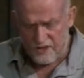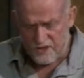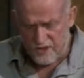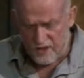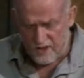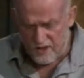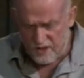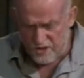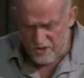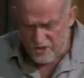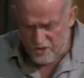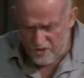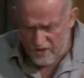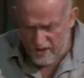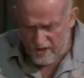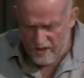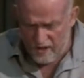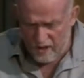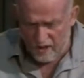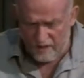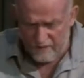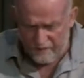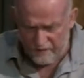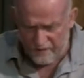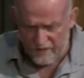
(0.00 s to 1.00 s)
this drink
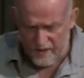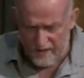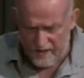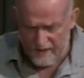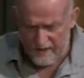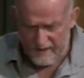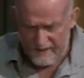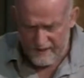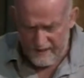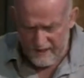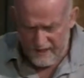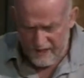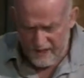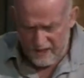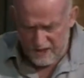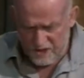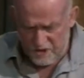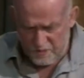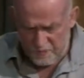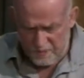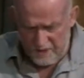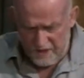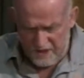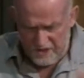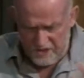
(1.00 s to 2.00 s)
offering
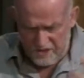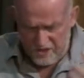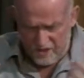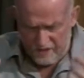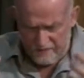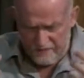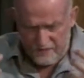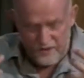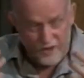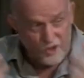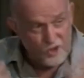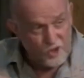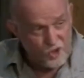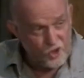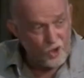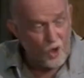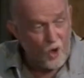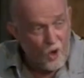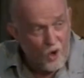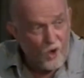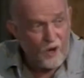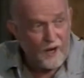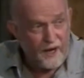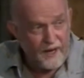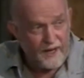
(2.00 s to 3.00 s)
speaks of the
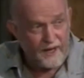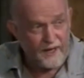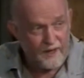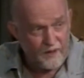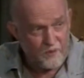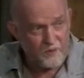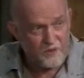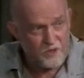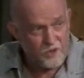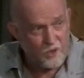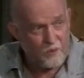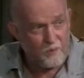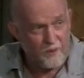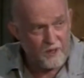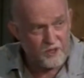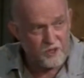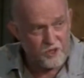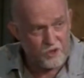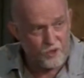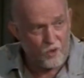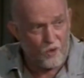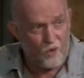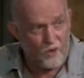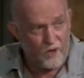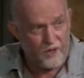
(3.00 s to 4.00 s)
joy. We're talking about
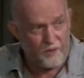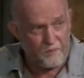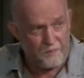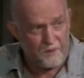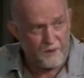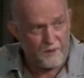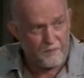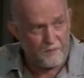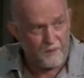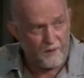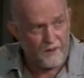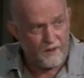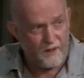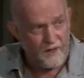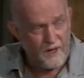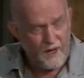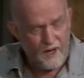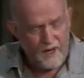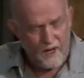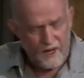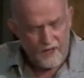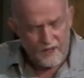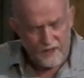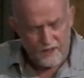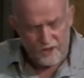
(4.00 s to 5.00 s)
joy, people.
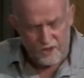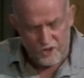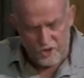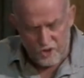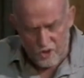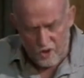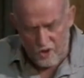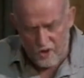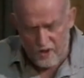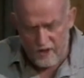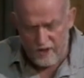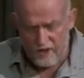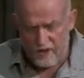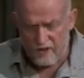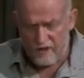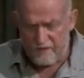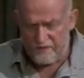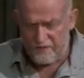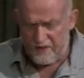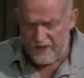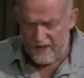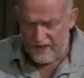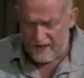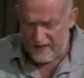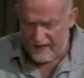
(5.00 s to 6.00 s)
The joy of
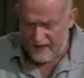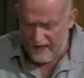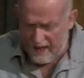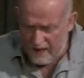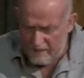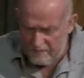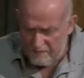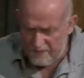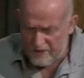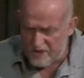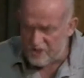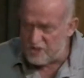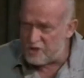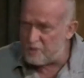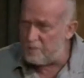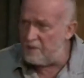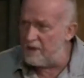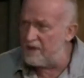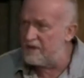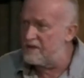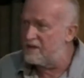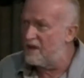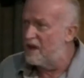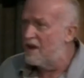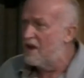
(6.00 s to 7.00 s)
the
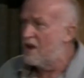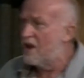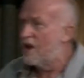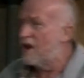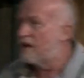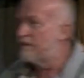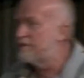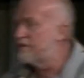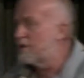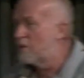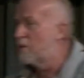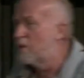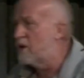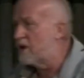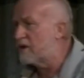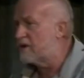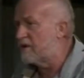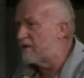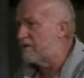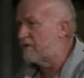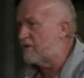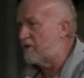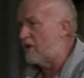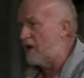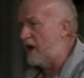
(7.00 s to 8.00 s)
accomplishment of the work
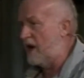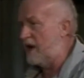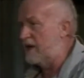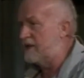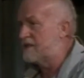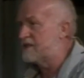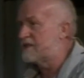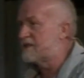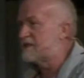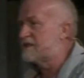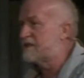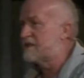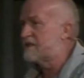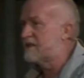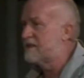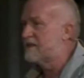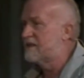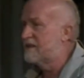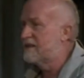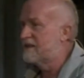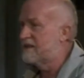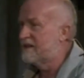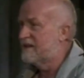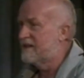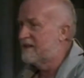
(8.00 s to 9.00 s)
of Christ.
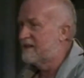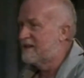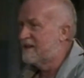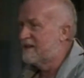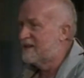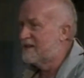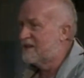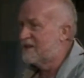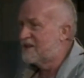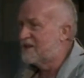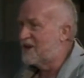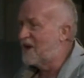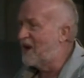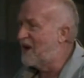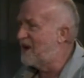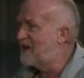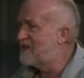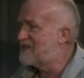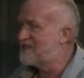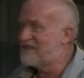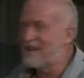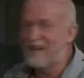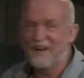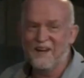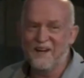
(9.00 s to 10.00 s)
God has
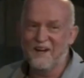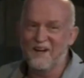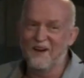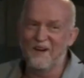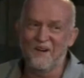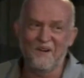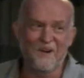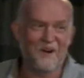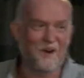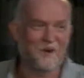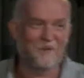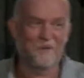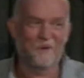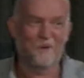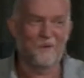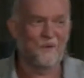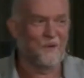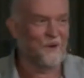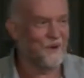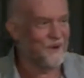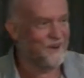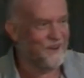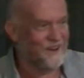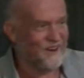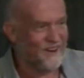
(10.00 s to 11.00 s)
done an incredible
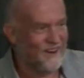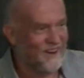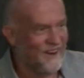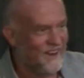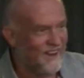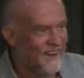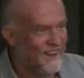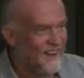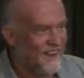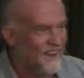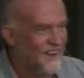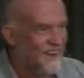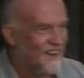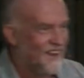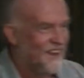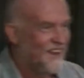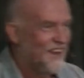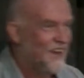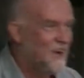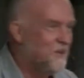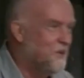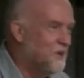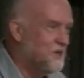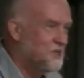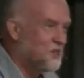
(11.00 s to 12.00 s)
work.
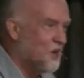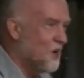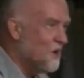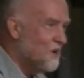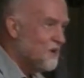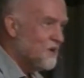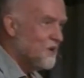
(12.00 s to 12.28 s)
And we're so